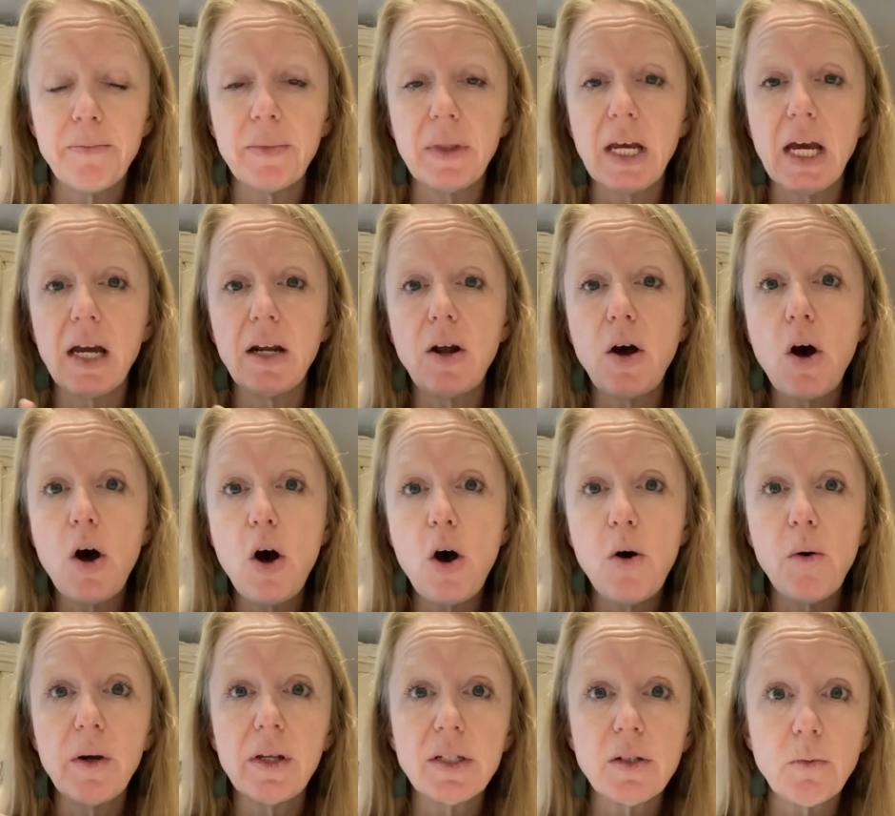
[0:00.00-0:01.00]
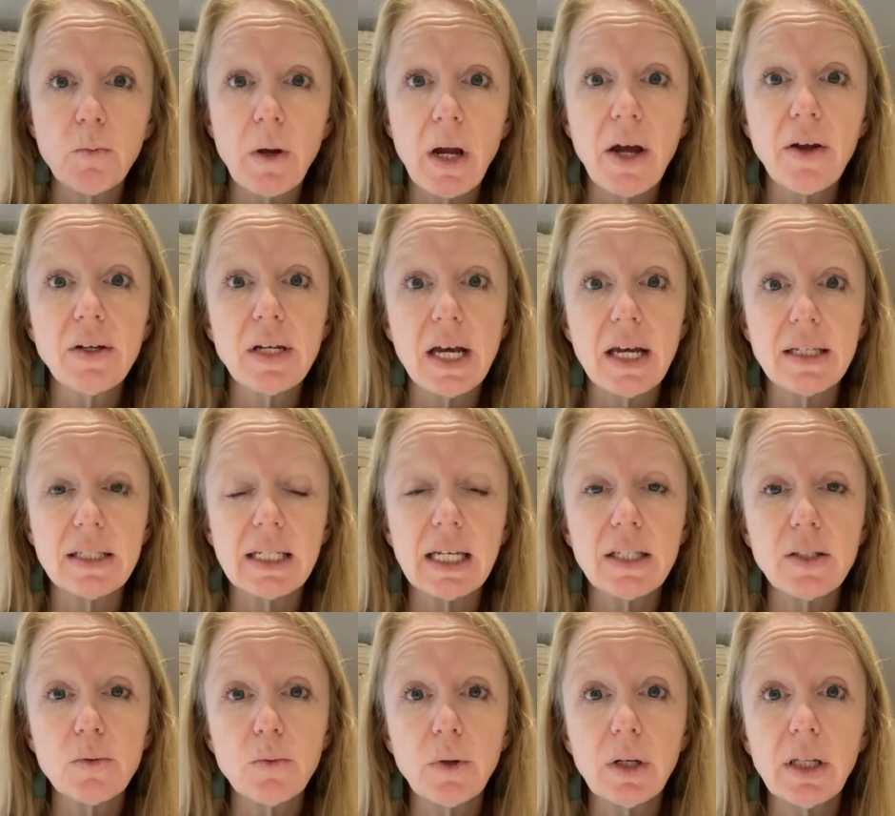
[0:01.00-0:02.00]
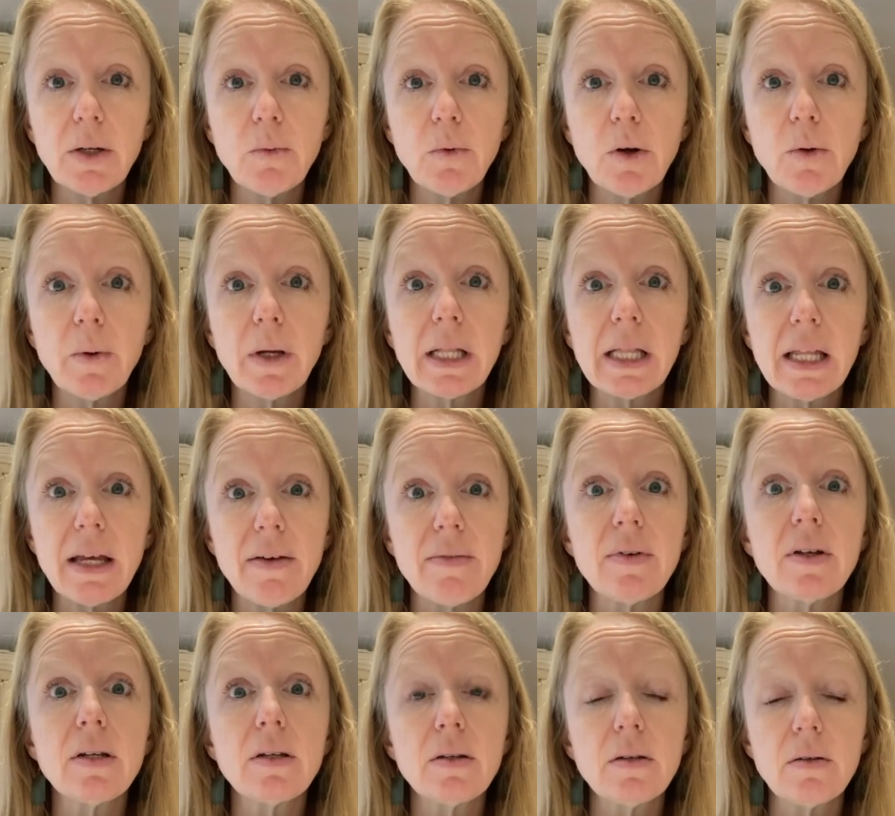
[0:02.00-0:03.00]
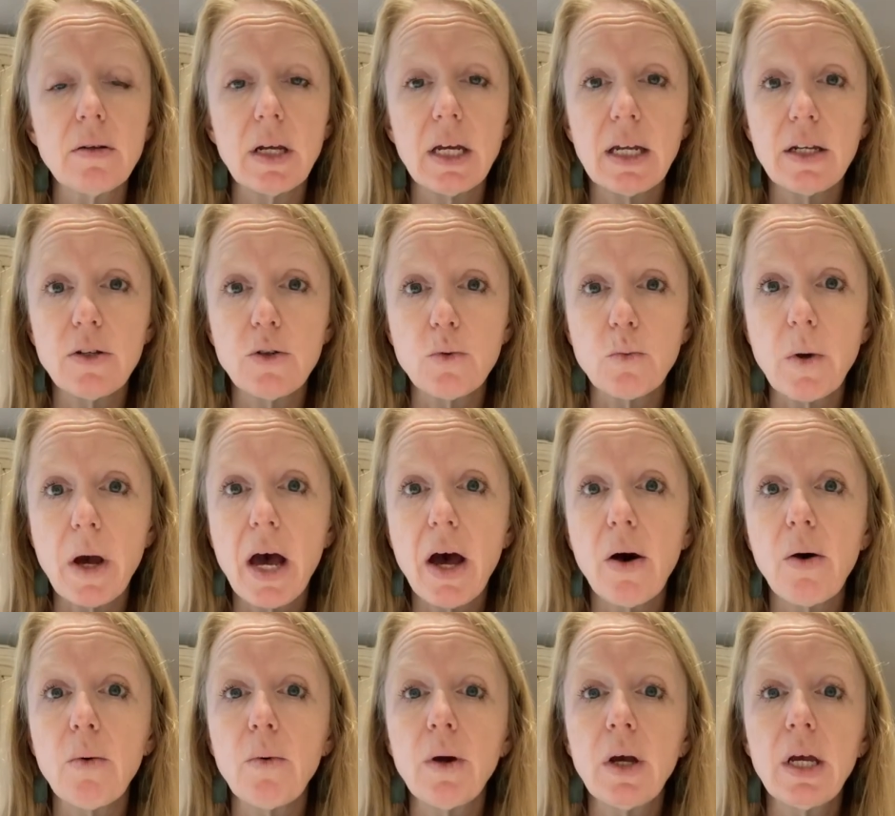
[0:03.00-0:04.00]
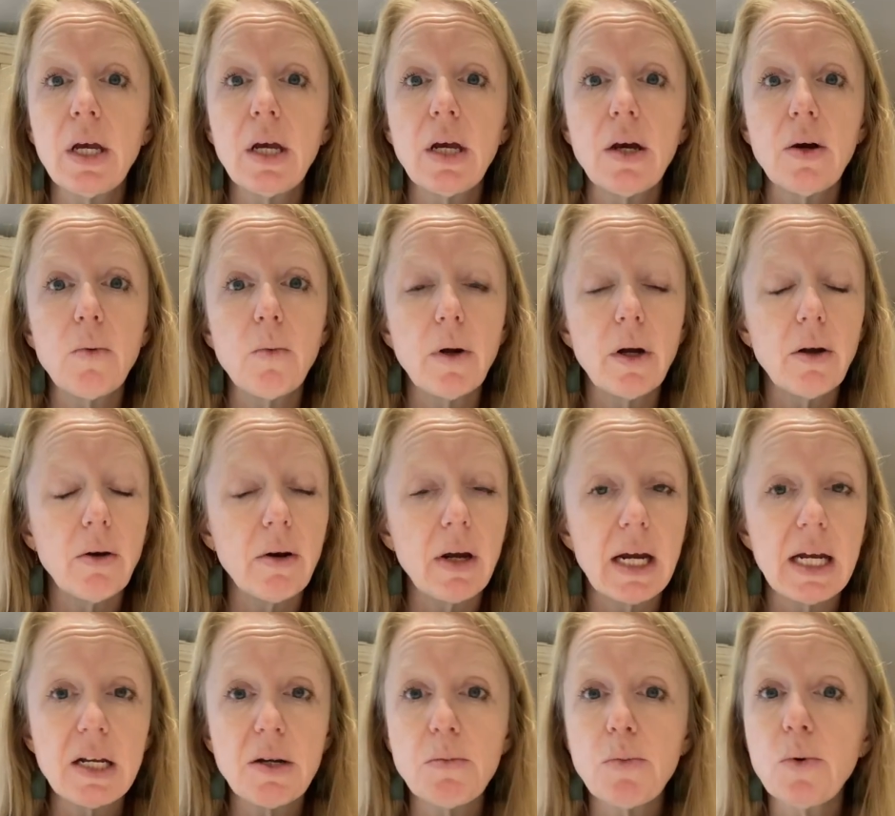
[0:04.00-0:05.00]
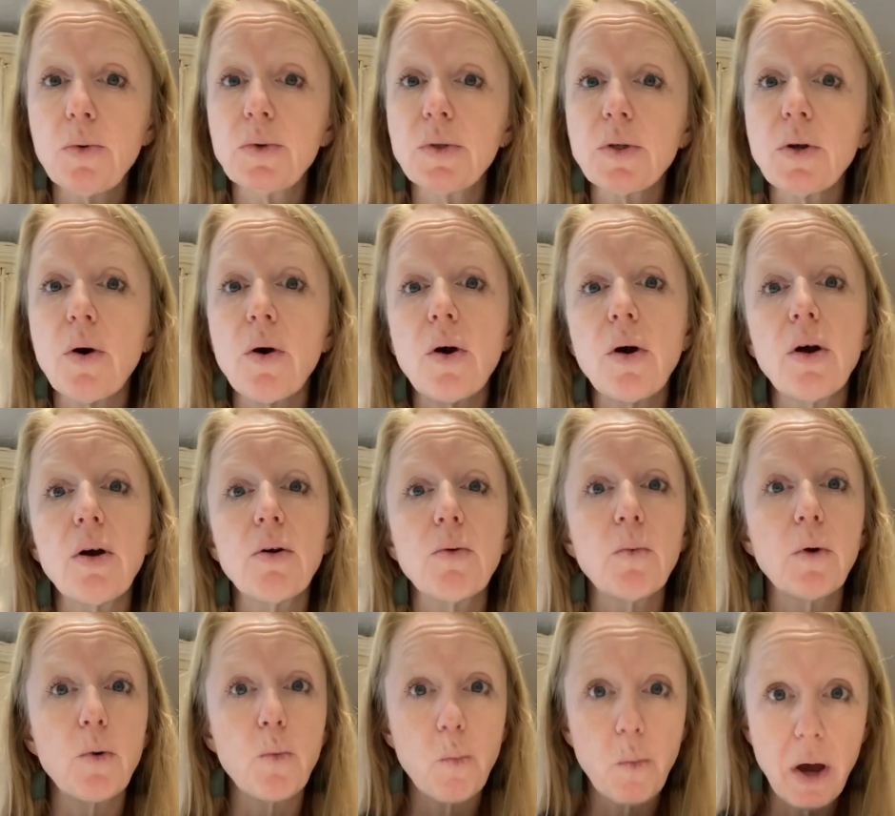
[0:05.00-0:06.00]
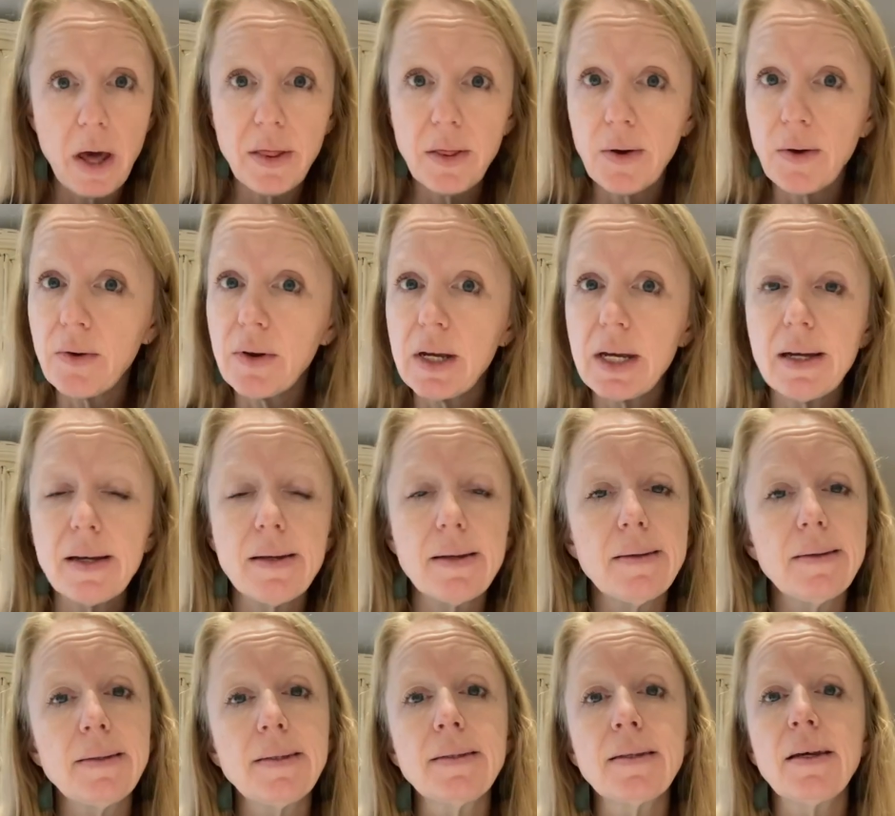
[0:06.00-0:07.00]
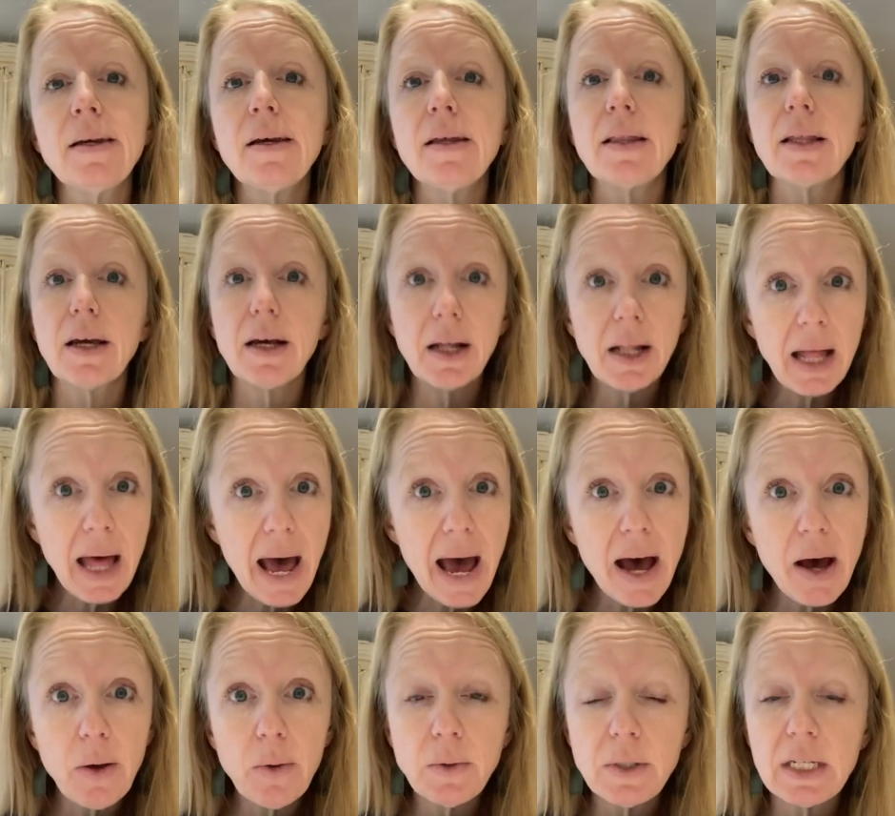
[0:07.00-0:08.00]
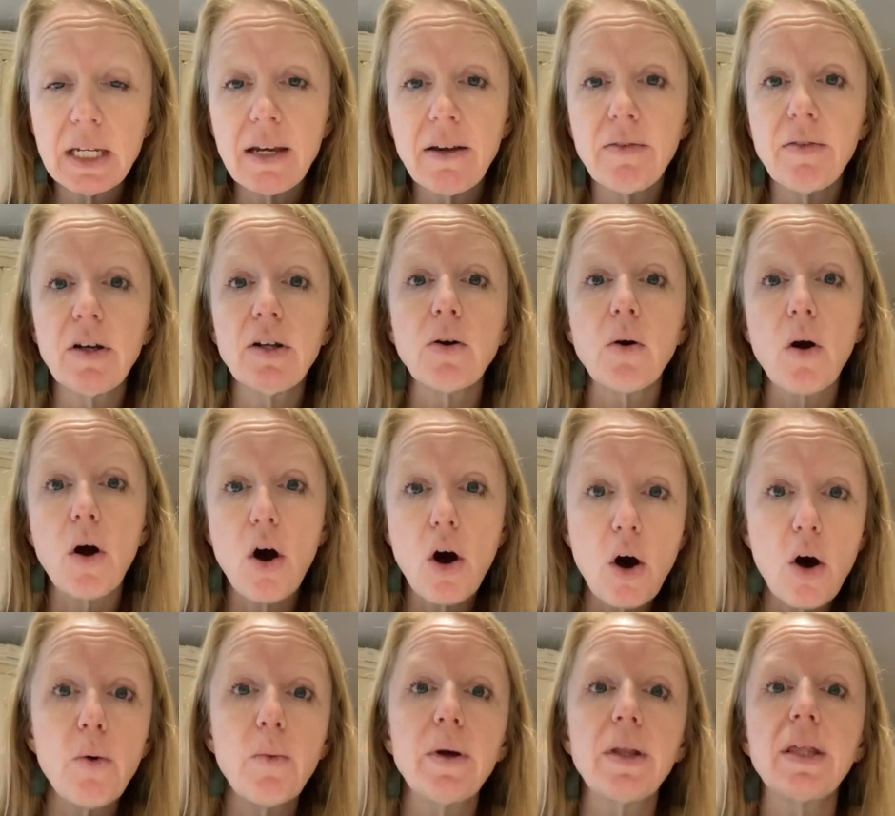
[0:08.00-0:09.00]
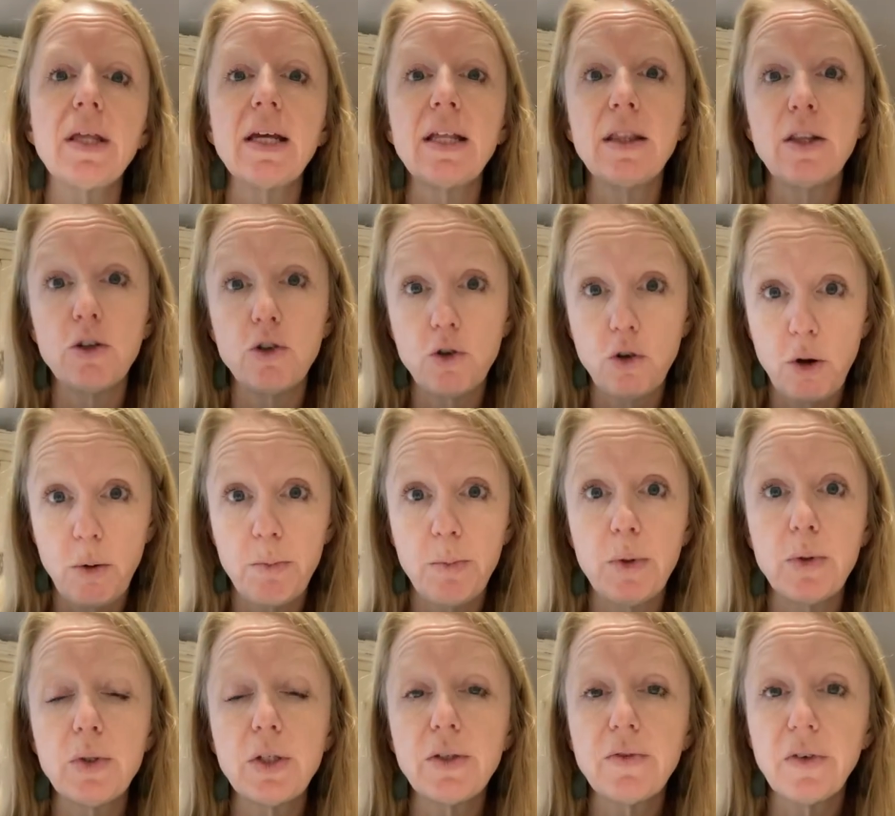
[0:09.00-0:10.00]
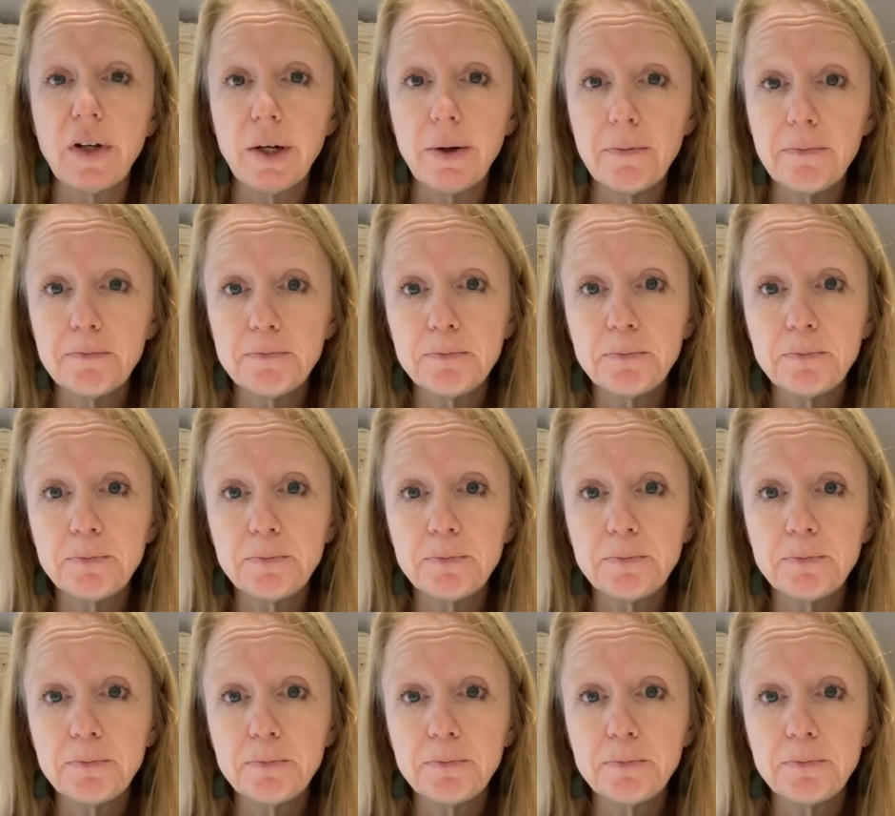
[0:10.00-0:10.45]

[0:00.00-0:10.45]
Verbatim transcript: That all is around us. That's really where we live and, and dwell, where animals are, where weather is. The clouds even are all within the troposphere.